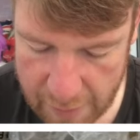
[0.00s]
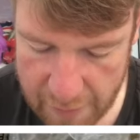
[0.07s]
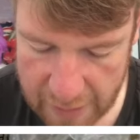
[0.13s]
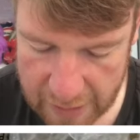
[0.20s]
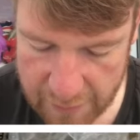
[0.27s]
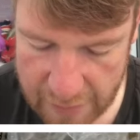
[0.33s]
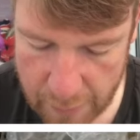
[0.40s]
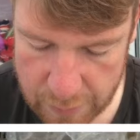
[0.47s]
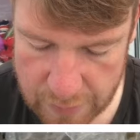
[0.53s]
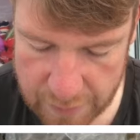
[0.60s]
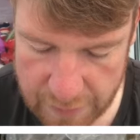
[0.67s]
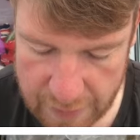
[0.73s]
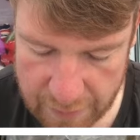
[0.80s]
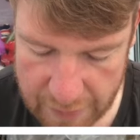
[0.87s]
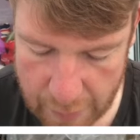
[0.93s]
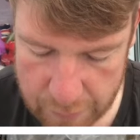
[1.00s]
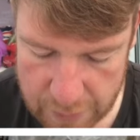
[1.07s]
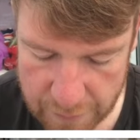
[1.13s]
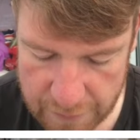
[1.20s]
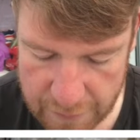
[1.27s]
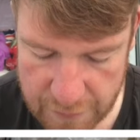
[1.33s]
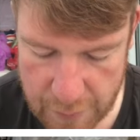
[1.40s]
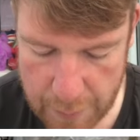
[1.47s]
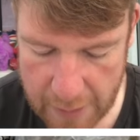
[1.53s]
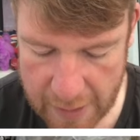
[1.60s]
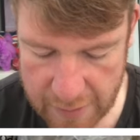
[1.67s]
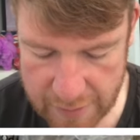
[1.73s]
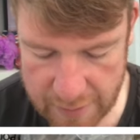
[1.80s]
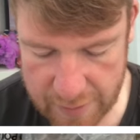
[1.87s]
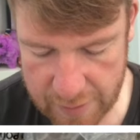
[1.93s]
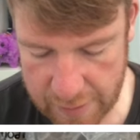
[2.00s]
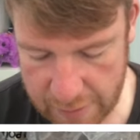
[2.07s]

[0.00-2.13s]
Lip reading: reckon if that was a 50 pence,